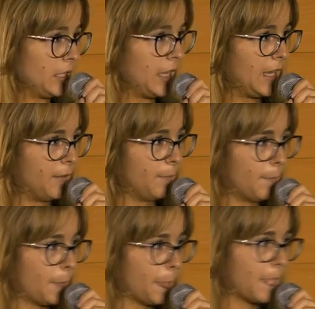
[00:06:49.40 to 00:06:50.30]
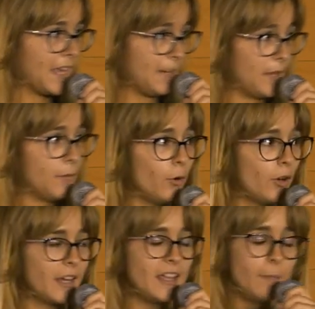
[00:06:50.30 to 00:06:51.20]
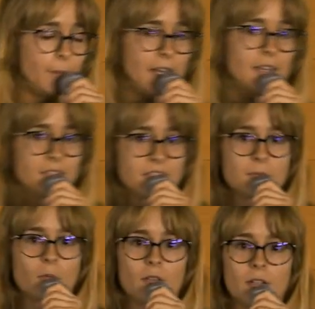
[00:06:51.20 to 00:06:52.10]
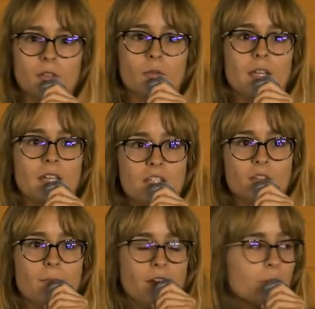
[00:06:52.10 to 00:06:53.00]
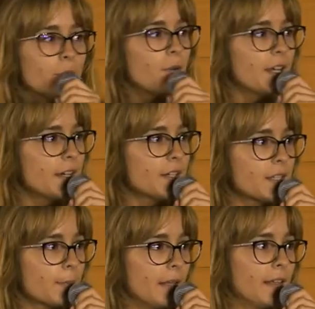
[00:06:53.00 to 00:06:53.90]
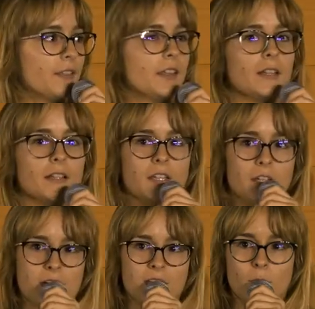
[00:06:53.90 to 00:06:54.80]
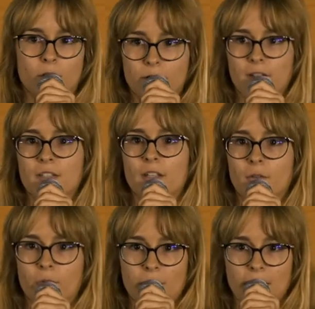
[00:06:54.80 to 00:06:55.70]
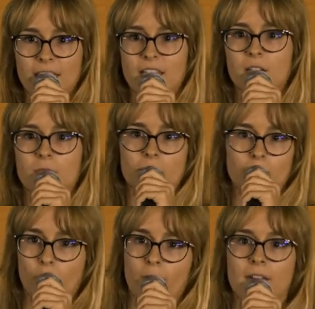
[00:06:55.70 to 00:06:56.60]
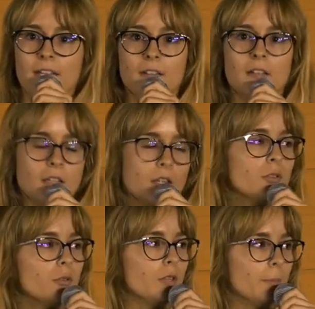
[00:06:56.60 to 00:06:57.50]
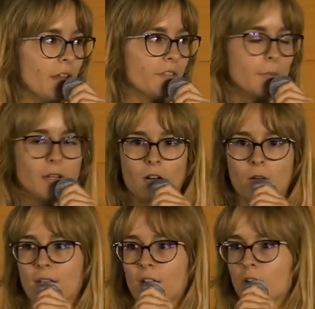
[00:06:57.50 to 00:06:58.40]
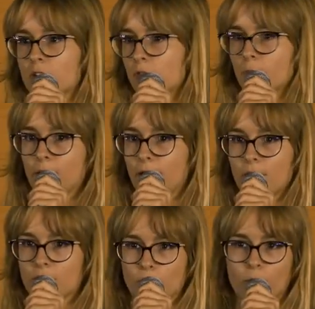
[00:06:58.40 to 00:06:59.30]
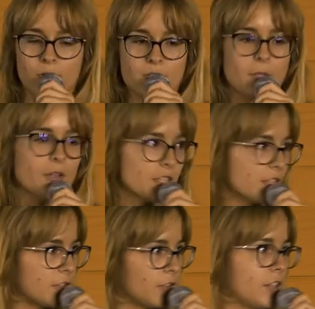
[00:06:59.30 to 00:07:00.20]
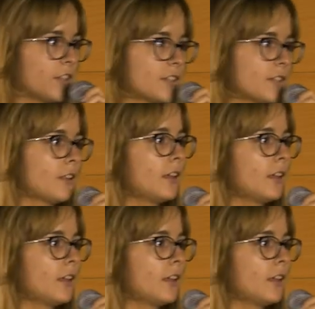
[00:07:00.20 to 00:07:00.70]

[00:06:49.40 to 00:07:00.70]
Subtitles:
In my work, I applied this model to the case of platform careers, but I think that here it's more interesting to link it broadly to the platform economy and also to precarious workers because it's not just